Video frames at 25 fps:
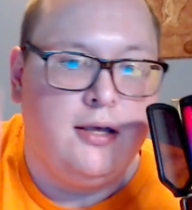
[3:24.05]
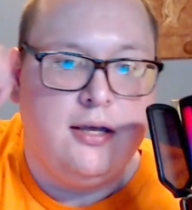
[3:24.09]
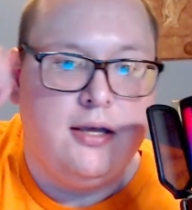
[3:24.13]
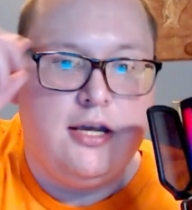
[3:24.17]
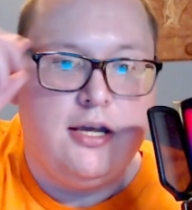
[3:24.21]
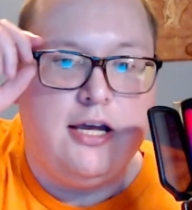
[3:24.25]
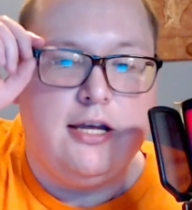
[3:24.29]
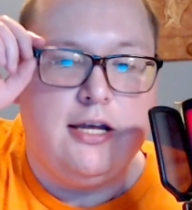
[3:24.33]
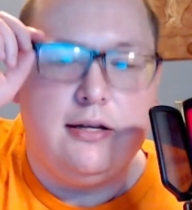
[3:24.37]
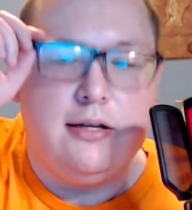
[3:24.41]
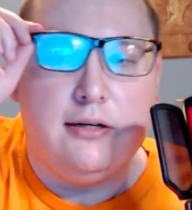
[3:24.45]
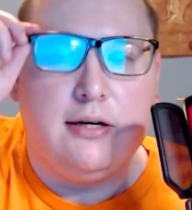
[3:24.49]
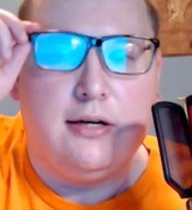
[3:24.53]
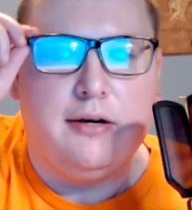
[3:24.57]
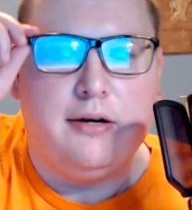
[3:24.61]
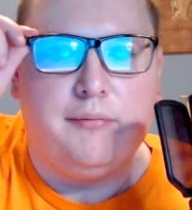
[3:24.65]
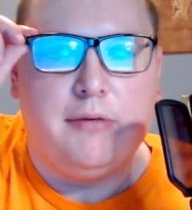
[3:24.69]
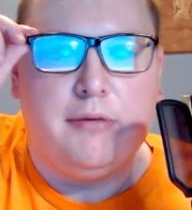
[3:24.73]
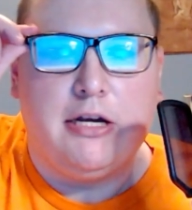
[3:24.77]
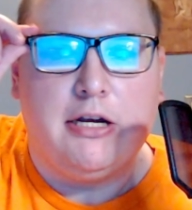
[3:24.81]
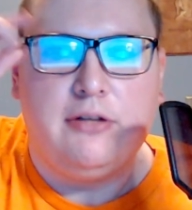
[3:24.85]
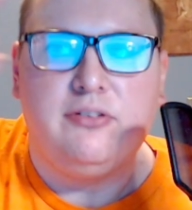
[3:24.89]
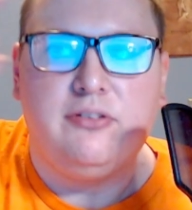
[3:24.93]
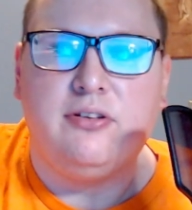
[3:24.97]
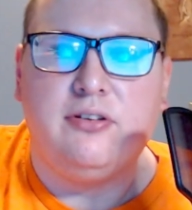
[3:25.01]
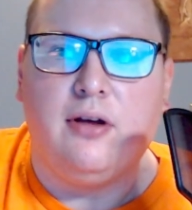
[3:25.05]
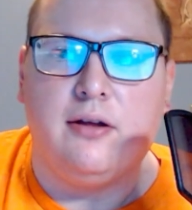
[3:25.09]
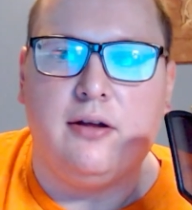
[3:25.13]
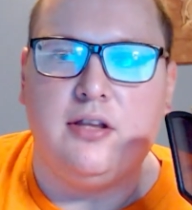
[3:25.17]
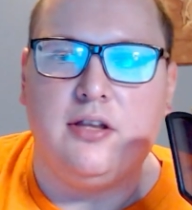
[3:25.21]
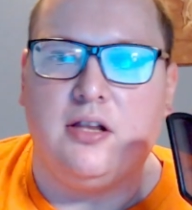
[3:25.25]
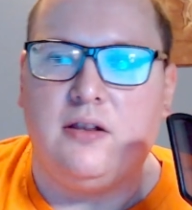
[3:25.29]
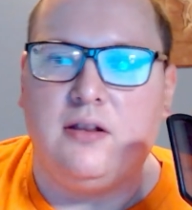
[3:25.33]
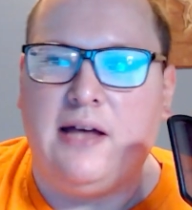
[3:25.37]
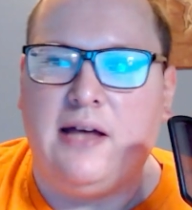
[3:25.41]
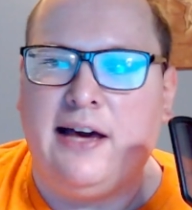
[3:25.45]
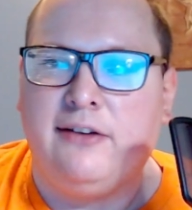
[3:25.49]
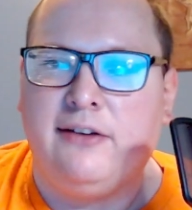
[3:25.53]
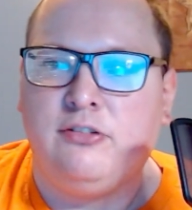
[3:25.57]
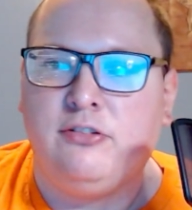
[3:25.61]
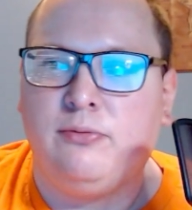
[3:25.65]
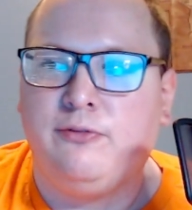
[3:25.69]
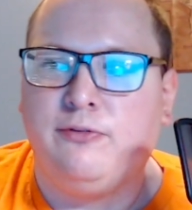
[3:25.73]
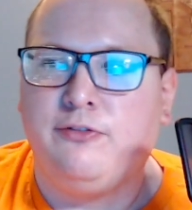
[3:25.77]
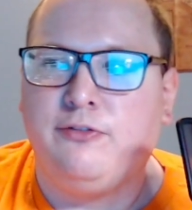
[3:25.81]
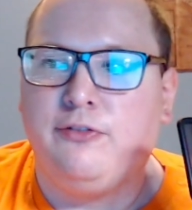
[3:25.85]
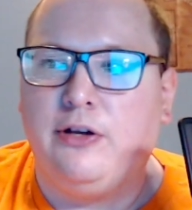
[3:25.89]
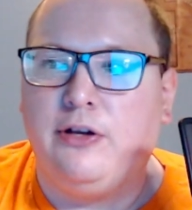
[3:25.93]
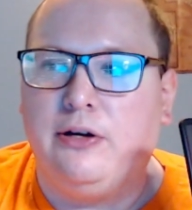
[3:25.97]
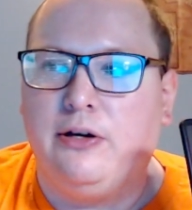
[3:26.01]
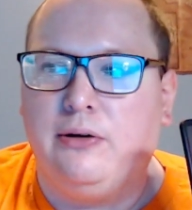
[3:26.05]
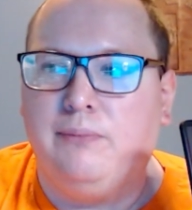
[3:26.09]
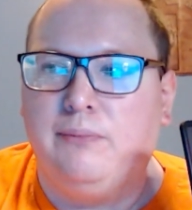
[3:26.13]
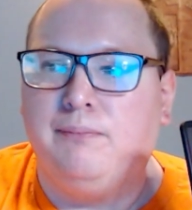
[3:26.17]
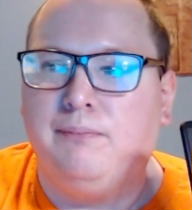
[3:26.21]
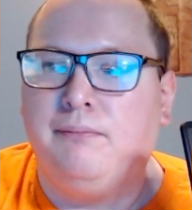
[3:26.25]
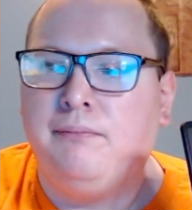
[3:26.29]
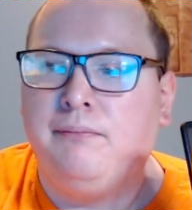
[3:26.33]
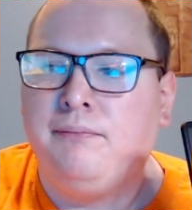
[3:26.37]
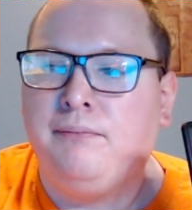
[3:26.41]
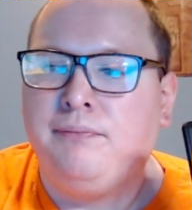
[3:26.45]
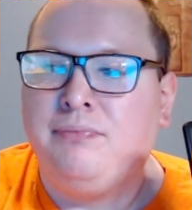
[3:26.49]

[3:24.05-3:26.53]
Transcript: And I saw the last film,